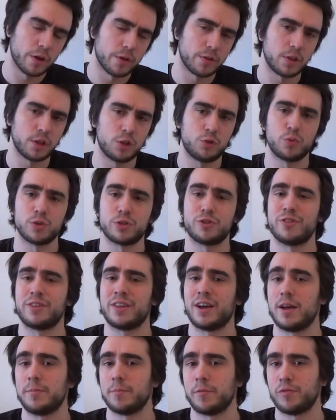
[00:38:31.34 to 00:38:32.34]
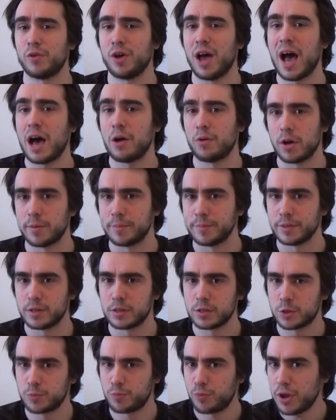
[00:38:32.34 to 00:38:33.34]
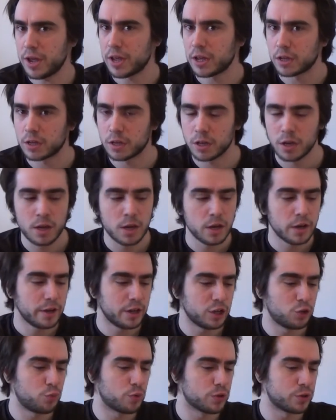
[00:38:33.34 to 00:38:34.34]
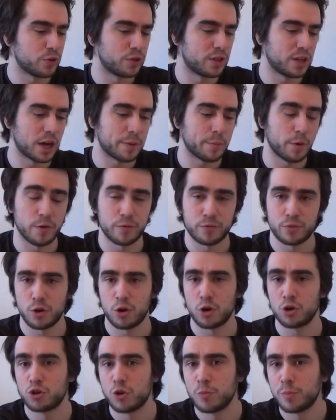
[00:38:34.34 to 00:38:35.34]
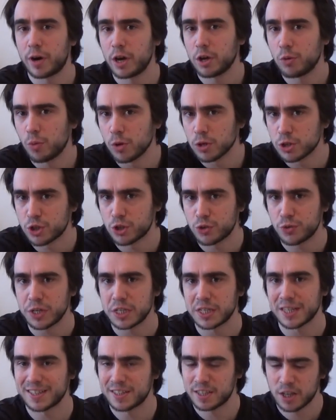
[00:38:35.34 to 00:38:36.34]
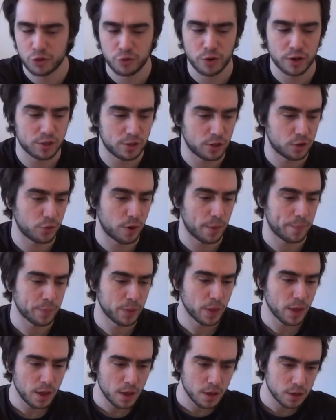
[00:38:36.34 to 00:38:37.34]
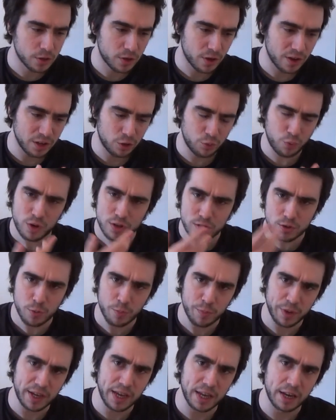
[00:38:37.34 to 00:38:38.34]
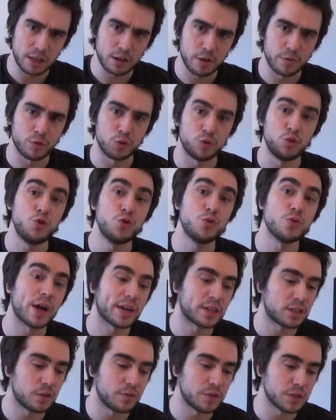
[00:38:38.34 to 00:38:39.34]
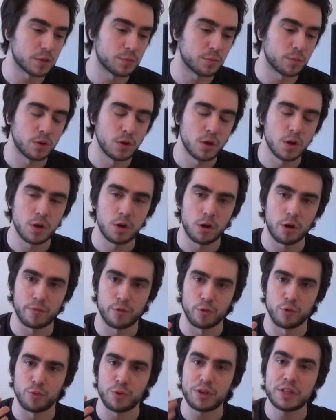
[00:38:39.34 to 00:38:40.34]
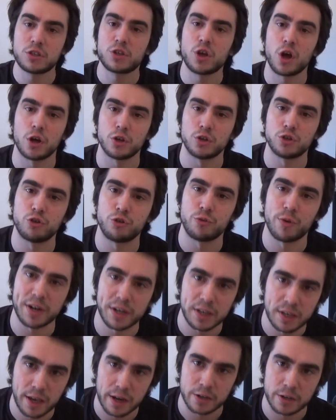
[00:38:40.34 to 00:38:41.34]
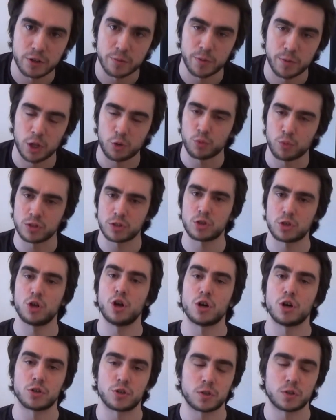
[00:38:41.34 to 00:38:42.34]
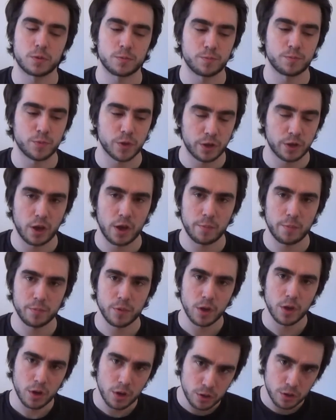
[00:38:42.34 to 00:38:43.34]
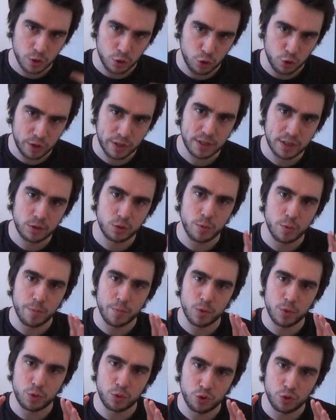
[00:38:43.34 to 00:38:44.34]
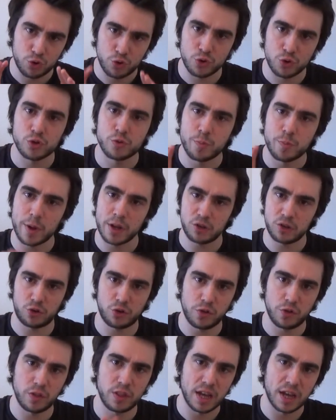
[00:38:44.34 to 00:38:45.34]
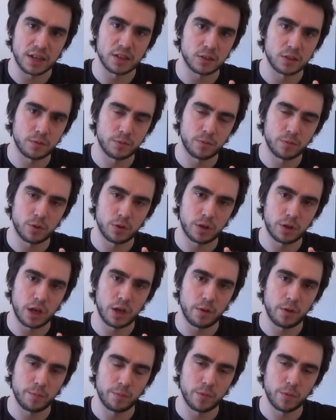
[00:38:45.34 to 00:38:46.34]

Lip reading: It was the time of the Arab Spring, it was the time of Occupy Wall Street, etc., etc. So it was the beginning of a new activism, of a return to radicalism that was lost, okay? So you should mention that, okay?